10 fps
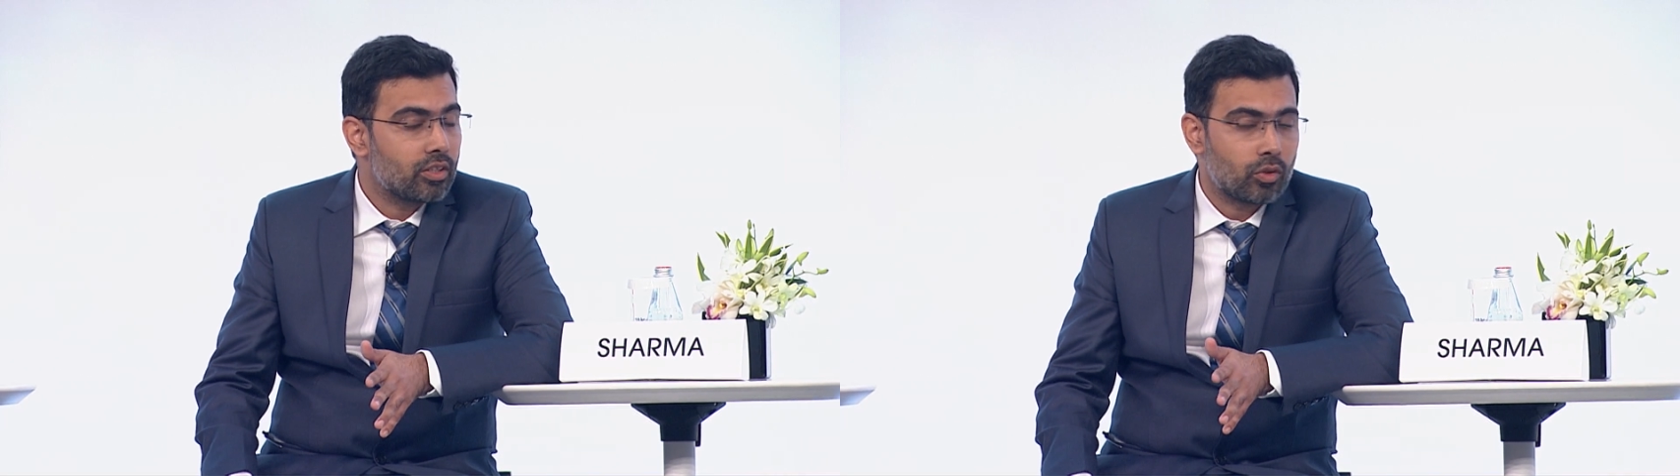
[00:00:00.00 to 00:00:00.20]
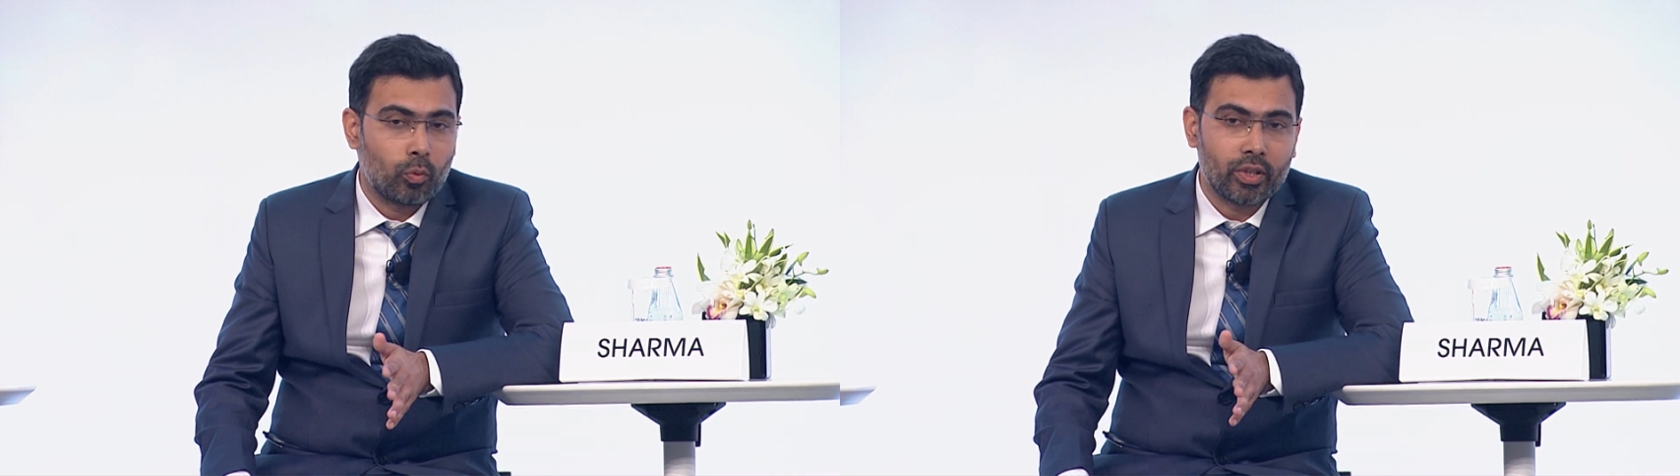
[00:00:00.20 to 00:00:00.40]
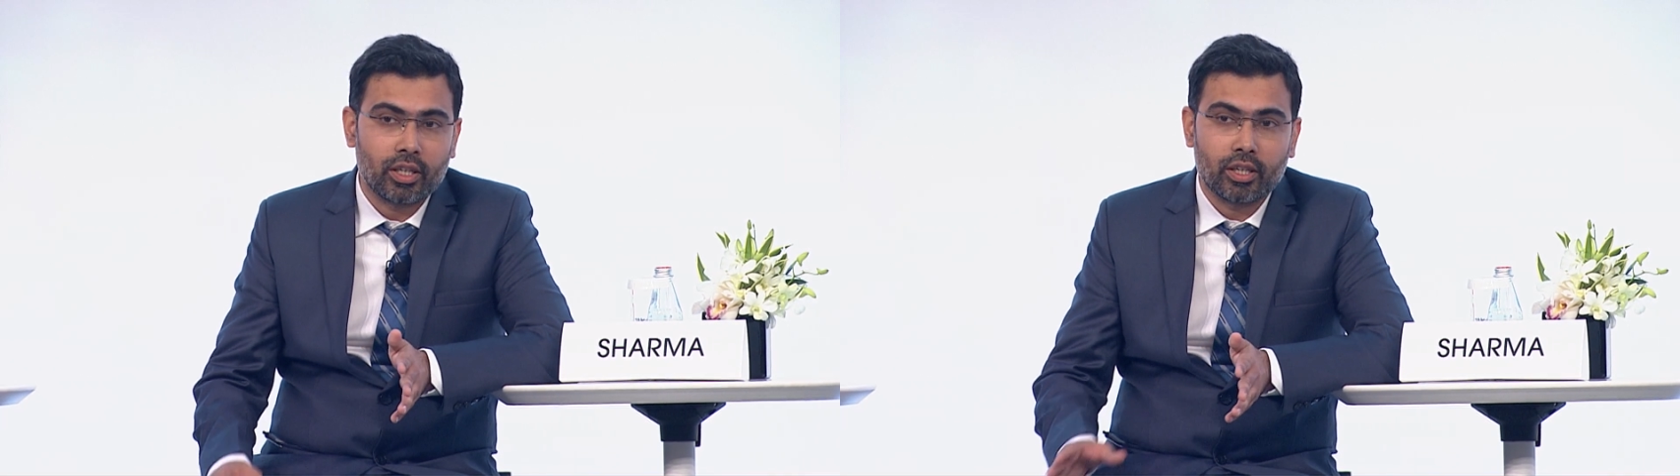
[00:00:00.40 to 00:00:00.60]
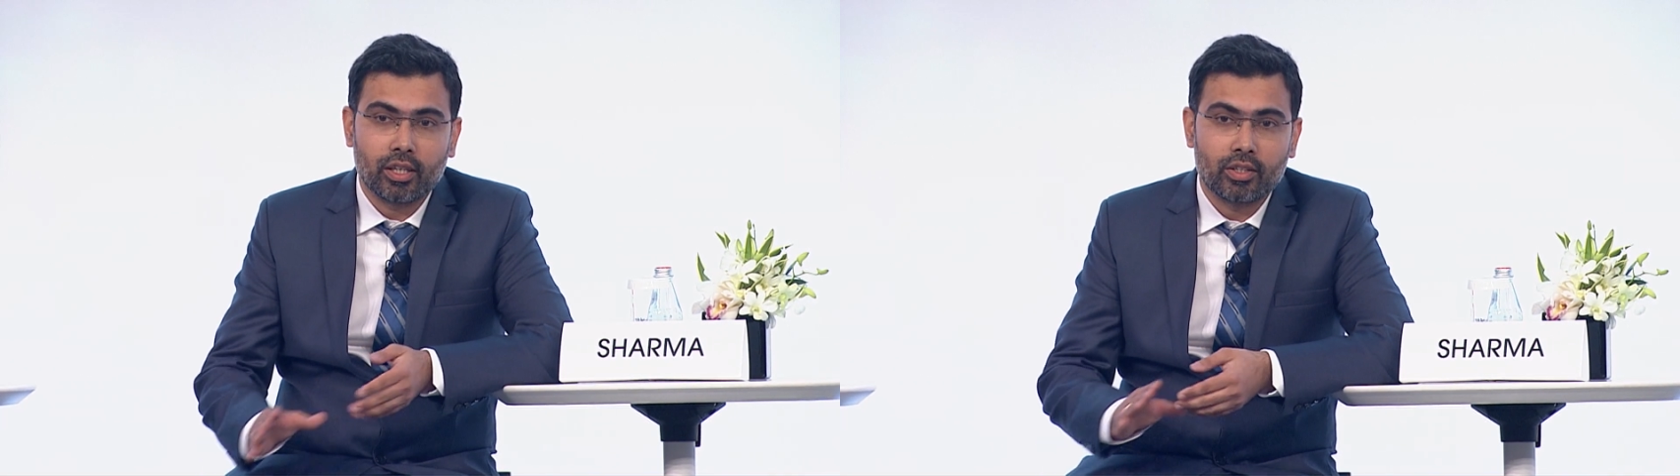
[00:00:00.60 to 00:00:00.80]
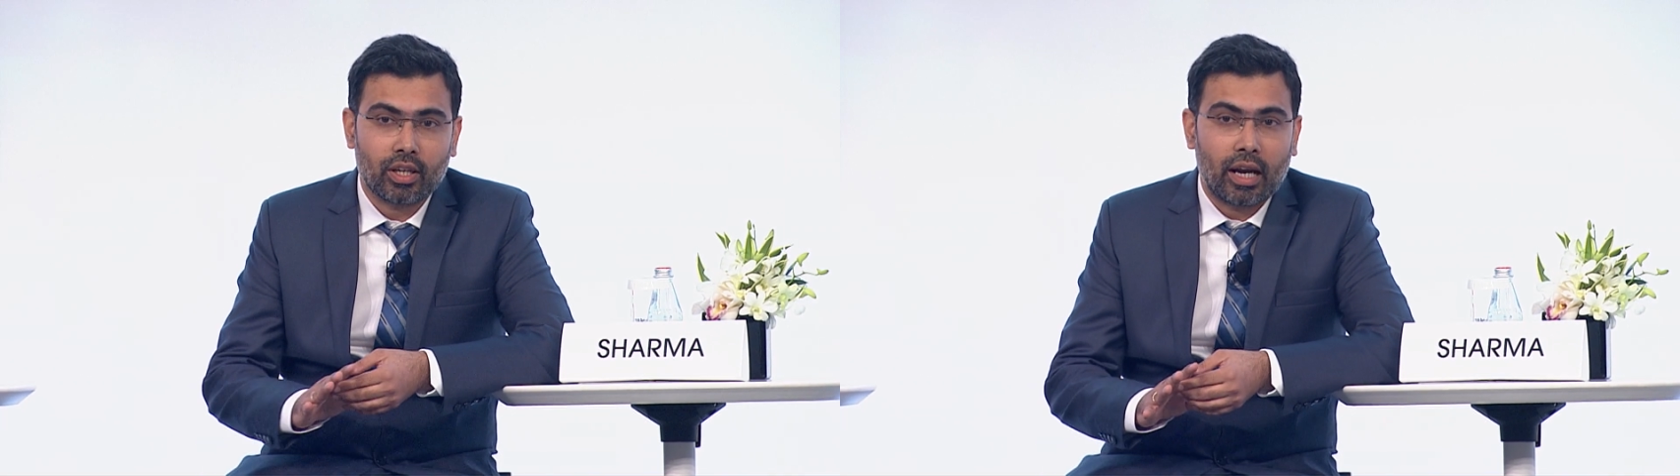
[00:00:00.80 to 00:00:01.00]
so whether it
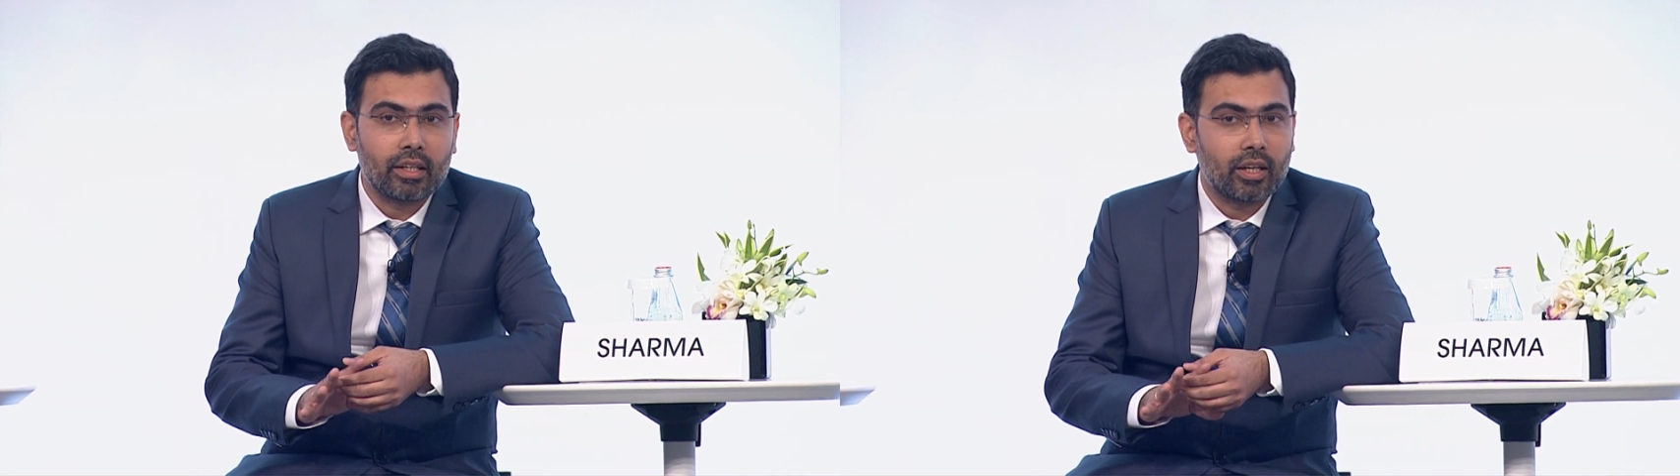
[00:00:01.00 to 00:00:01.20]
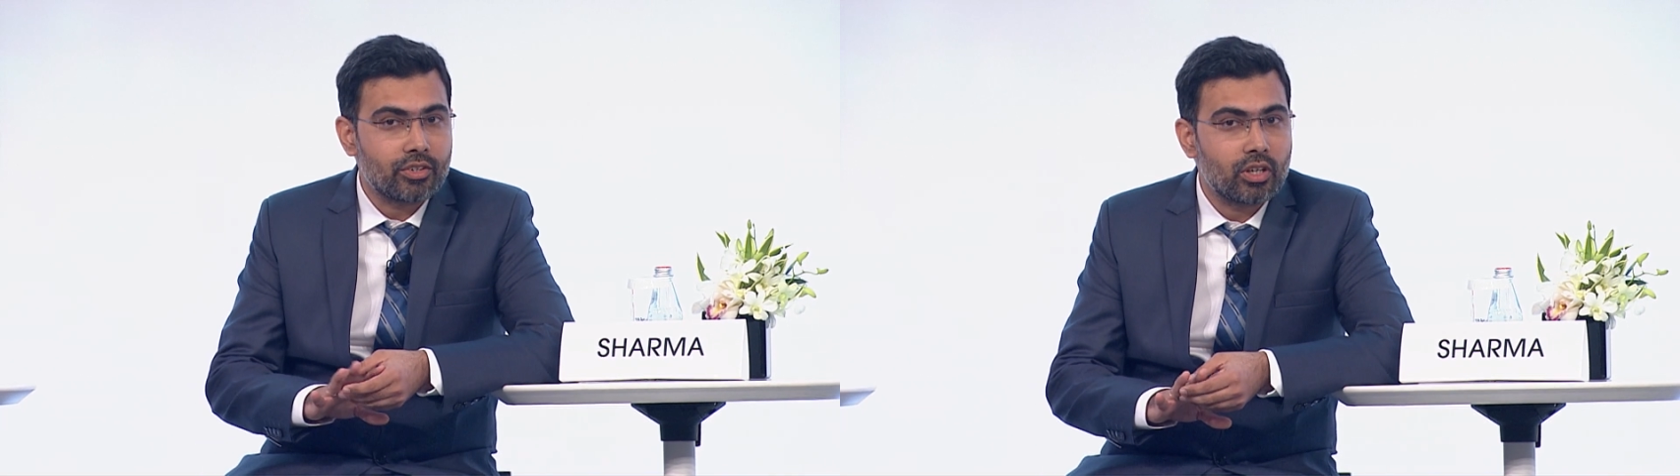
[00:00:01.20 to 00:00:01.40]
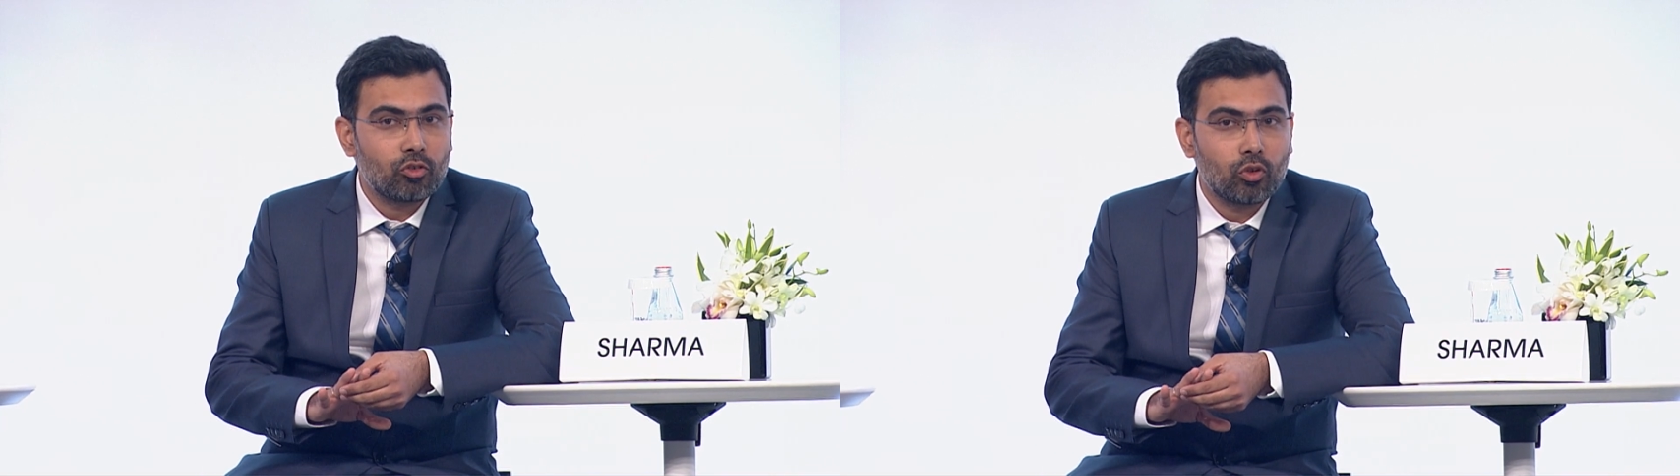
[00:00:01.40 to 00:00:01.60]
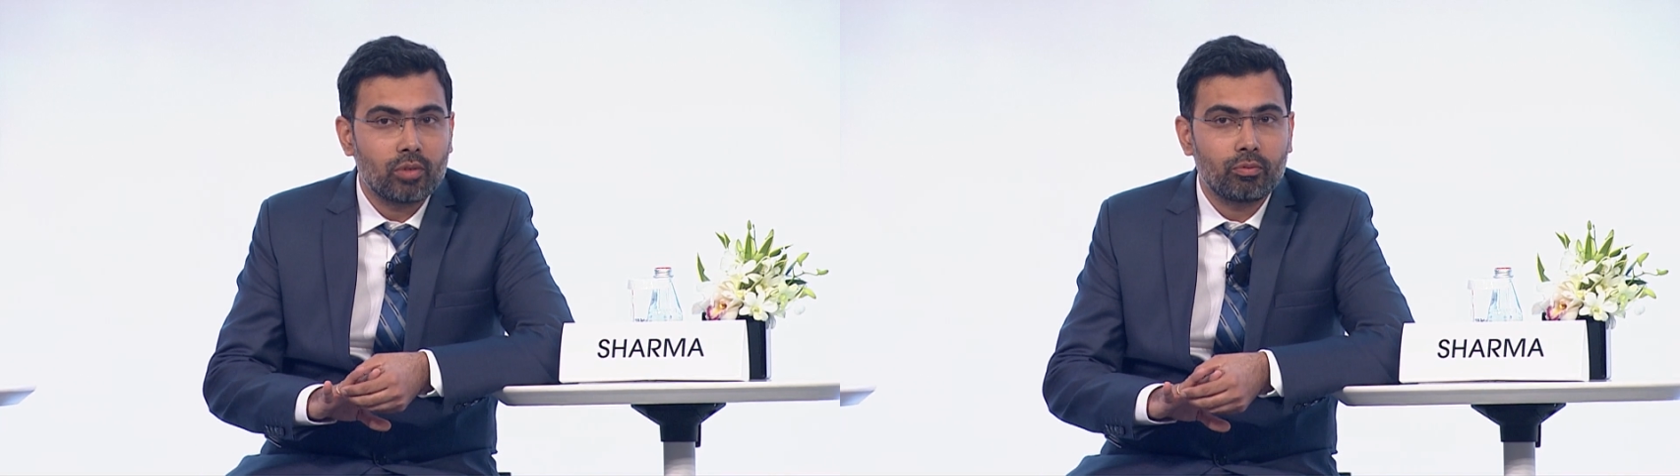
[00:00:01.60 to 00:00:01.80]
is at the national forum,